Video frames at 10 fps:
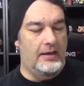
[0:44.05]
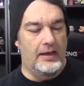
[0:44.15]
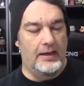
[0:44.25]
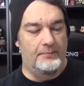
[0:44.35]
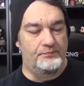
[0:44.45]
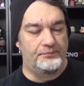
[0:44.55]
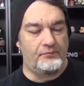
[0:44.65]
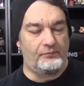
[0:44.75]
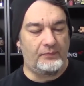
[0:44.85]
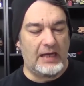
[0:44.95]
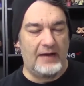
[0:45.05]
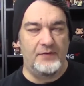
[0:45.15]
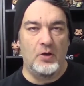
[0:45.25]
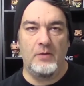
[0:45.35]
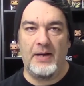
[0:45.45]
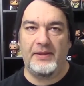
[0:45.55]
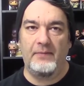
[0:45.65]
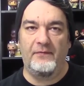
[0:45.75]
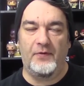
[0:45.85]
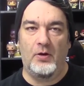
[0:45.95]
Um, I've known about
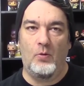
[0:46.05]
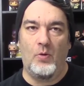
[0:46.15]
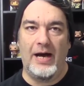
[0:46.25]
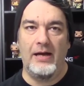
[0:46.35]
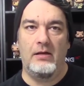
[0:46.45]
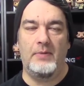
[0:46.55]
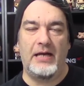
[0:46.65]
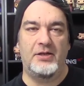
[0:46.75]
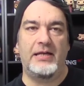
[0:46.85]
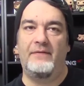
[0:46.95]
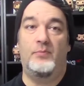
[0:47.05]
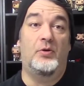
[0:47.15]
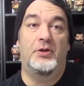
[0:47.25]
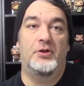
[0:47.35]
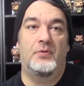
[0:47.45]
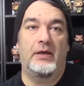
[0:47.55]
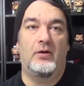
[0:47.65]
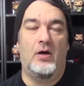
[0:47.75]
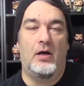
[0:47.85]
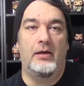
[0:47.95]
them for a while, but I just haven't pulled the
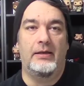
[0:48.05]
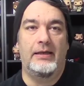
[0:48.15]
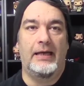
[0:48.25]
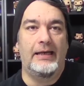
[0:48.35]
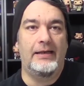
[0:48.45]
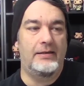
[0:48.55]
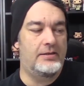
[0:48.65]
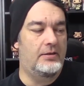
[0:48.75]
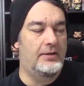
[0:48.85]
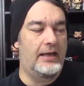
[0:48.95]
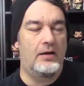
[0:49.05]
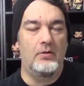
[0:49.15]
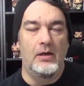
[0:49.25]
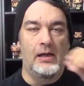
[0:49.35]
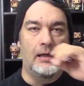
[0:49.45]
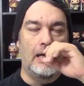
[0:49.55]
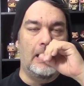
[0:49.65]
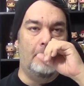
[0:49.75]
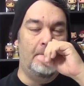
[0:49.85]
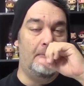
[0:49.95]
trigger on getting it until now.
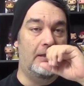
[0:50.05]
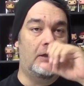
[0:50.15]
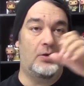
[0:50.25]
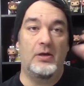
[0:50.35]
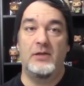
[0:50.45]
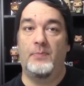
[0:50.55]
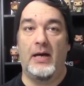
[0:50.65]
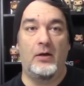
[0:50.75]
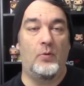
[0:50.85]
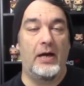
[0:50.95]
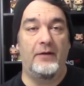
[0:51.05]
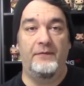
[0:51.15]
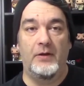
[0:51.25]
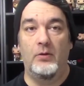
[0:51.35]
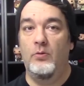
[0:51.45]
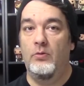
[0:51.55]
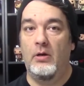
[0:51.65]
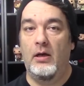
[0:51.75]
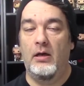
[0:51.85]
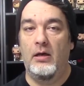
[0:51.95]
Uh, I've been encouraged by quite a few
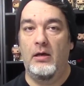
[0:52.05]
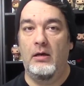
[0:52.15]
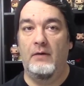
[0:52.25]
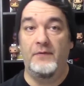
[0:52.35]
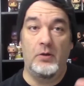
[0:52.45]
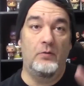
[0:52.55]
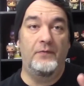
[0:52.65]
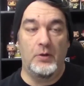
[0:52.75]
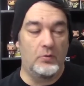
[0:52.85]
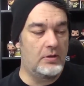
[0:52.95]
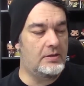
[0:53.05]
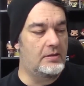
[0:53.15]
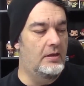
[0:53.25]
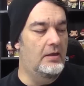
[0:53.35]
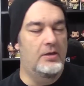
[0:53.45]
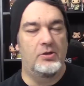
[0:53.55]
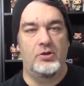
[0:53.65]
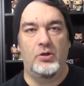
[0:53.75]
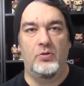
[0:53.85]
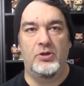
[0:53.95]
uh, of you viewers
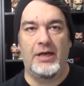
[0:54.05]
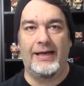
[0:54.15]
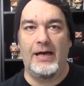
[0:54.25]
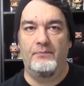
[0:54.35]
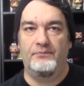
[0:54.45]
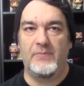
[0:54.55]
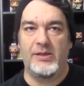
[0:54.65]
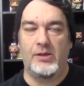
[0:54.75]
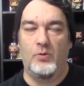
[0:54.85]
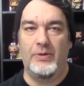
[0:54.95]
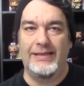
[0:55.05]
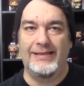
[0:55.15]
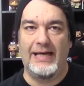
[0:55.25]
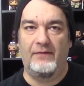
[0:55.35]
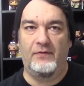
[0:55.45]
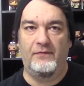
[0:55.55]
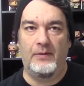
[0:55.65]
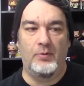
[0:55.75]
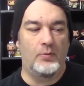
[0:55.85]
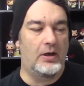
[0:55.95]
to check it out, so we did that for
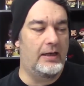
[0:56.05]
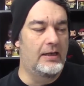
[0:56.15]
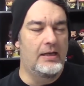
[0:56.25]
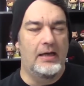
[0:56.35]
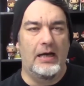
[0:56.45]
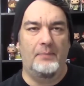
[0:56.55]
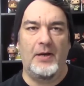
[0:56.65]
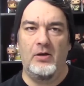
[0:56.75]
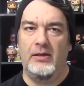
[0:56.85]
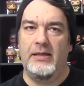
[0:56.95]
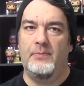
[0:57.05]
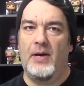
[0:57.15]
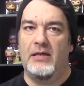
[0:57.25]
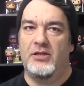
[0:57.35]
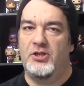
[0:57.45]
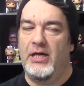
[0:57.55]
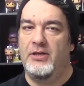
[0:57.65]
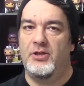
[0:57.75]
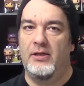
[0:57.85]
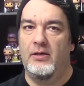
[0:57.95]
February. Apparently, the box has
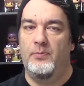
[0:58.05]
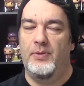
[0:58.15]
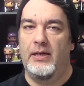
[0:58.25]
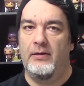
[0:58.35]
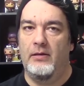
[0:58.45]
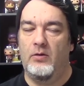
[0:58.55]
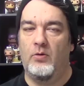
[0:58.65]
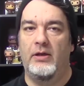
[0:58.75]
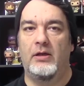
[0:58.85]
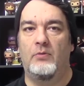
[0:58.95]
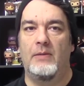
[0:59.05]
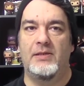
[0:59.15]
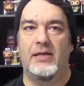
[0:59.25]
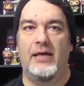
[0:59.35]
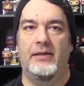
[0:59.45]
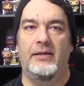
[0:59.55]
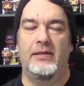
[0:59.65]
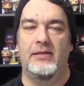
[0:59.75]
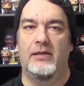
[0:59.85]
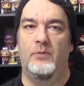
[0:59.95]
changed a little bit. According to their website,
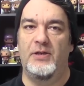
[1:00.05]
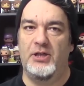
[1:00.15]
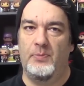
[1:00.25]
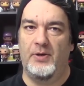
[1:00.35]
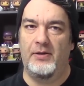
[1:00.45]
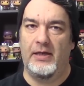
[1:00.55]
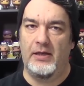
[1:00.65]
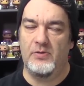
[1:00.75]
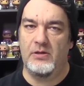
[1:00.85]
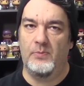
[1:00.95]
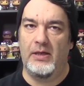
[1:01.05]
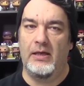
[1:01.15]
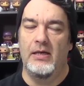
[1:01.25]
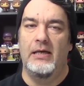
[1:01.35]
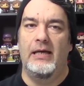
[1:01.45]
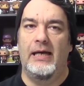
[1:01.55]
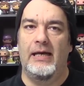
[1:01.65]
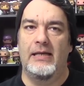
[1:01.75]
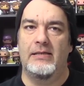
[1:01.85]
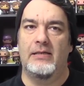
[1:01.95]
it's a little bit cheaper than it used to be,
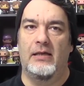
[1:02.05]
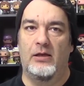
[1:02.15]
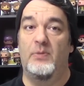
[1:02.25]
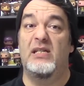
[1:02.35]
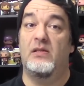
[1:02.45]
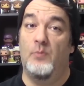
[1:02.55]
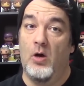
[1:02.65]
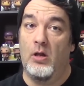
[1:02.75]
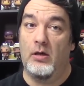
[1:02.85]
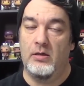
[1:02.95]
and it's a little bit smaller.